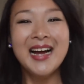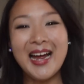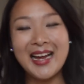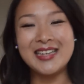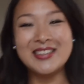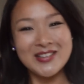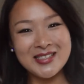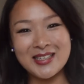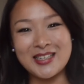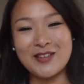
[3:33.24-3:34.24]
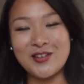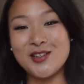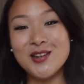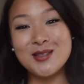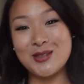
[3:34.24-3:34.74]
like and also, if you're
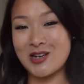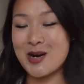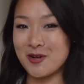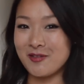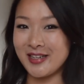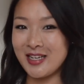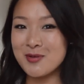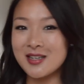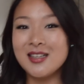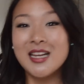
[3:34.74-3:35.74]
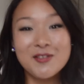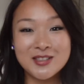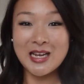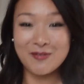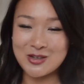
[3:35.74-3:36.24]
not subscribed already, we'd love
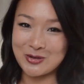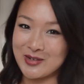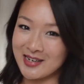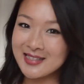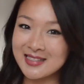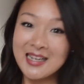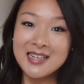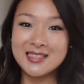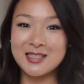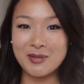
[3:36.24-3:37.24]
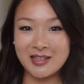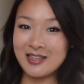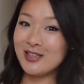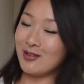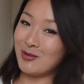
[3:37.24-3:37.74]
to have you join us. Just if you
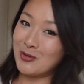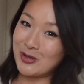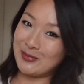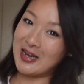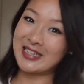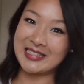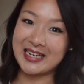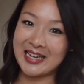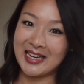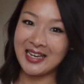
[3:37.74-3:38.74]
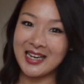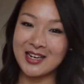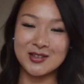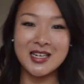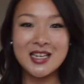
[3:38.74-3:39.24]
click on the watermark down here, and
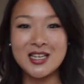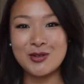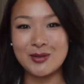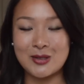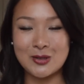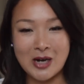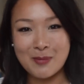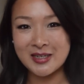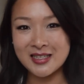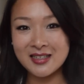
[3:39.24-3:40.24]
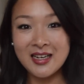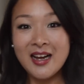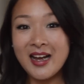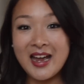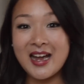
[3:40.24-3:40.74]
it'll take you to the subscribe button.
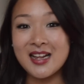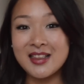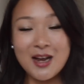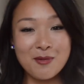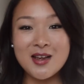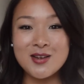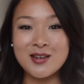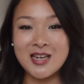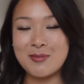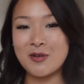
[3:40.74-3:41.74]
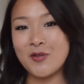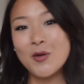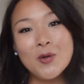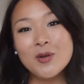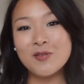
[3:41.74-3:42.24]
And that way you can keep up
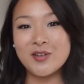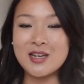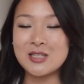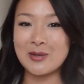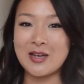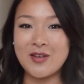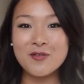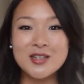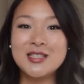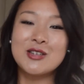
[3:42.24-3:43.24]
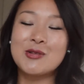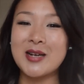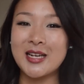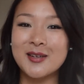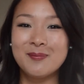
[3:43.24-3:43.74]
all the videos we have every single week.